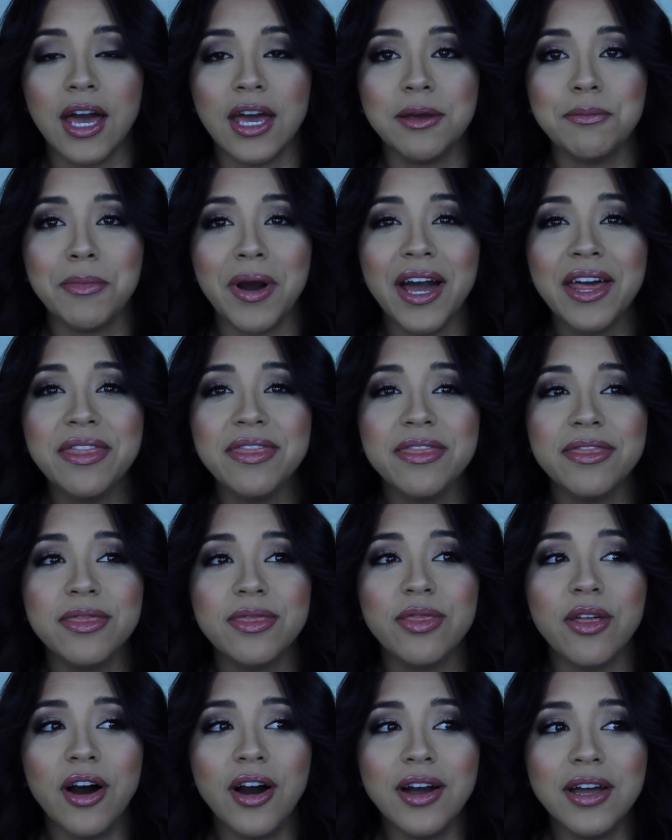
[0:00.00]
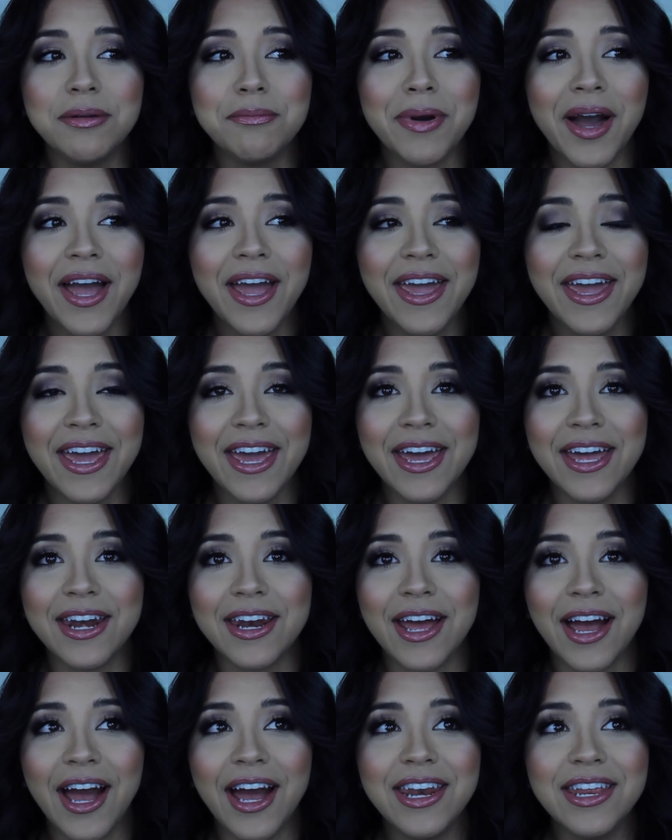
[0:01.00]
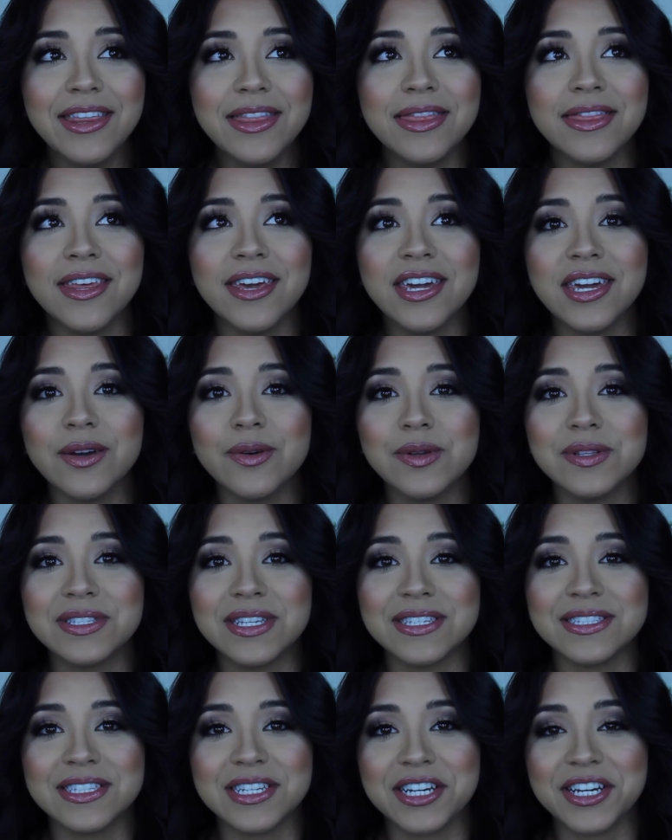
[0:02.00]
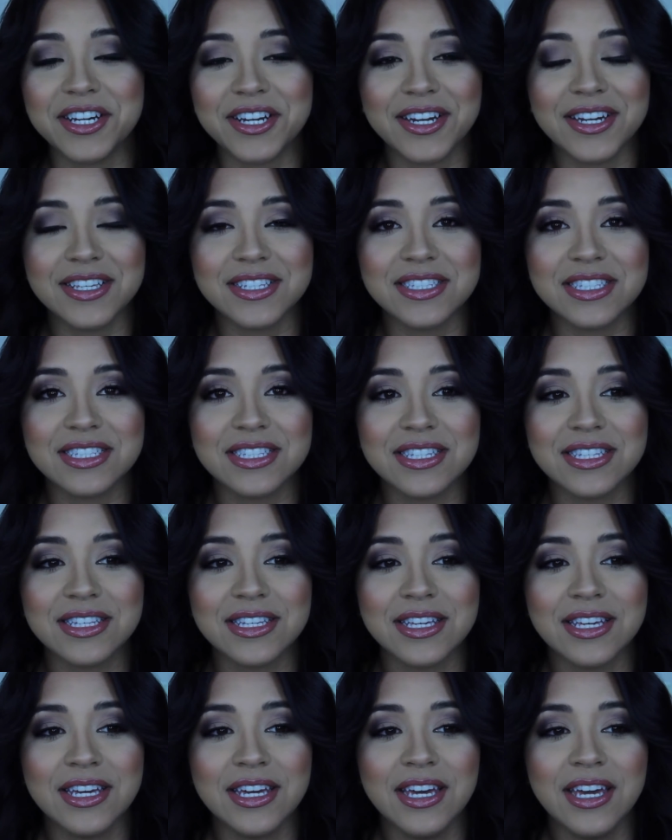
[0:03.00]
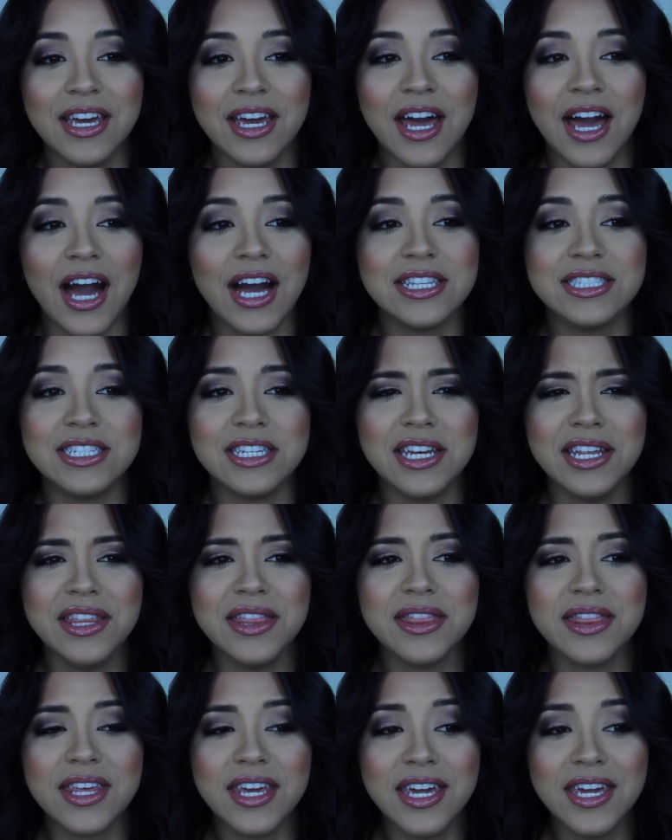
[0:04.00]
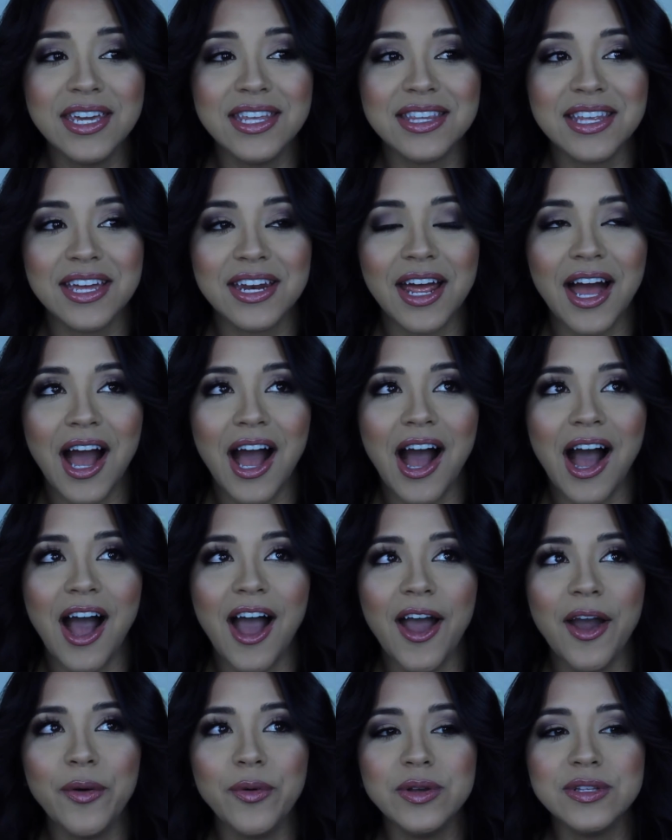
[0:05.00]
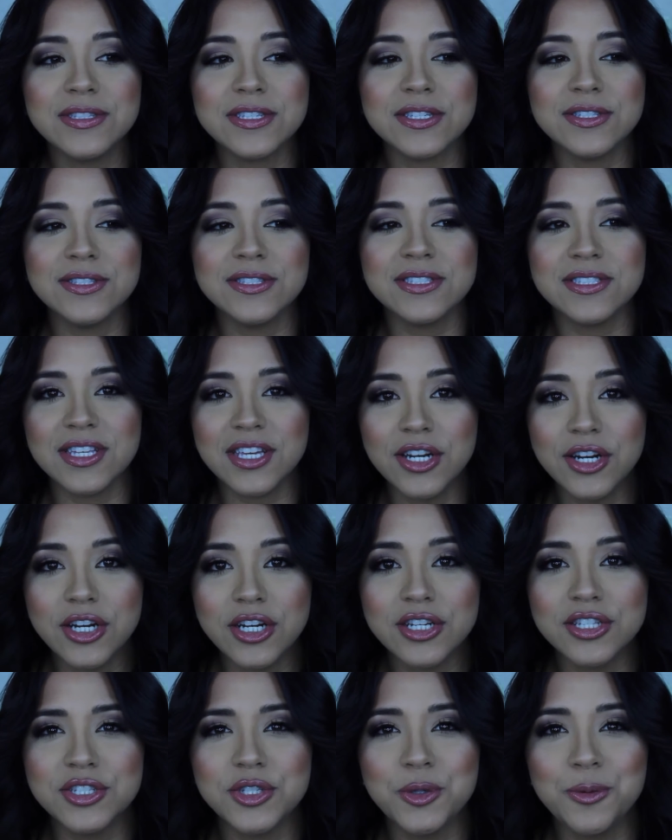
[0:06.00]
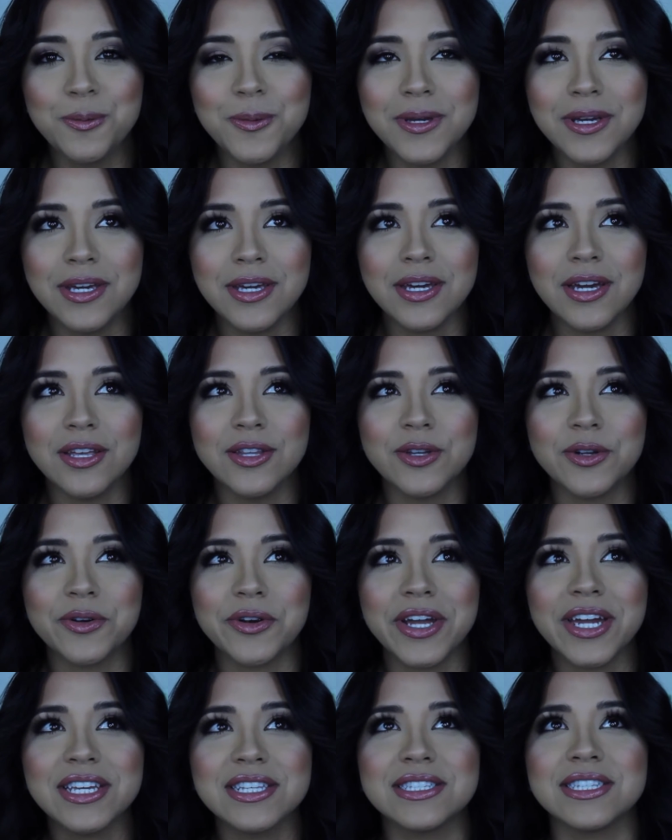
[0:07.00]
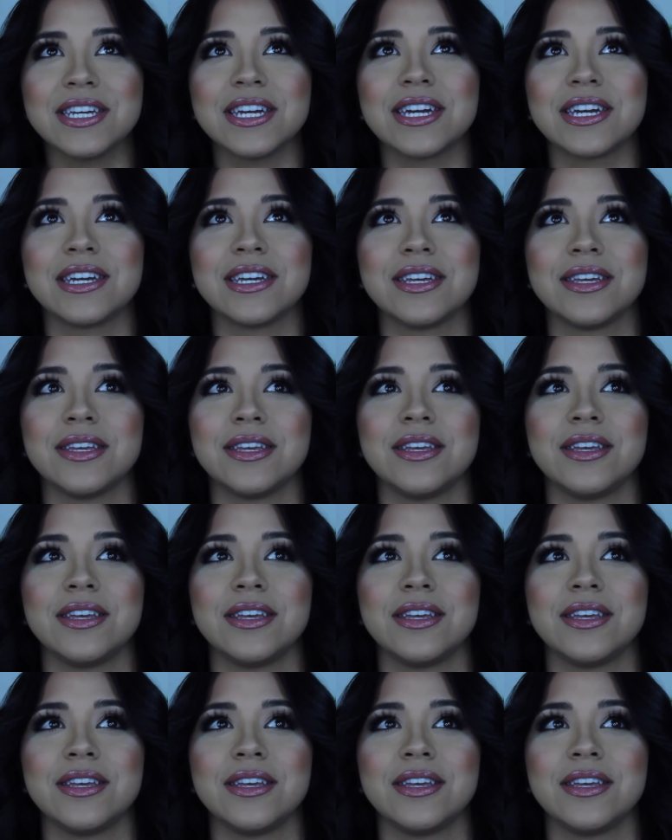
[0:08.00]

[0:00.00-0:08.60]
In my head, I didn't think it was that serious. I didn't think that I was considered to be anorexic.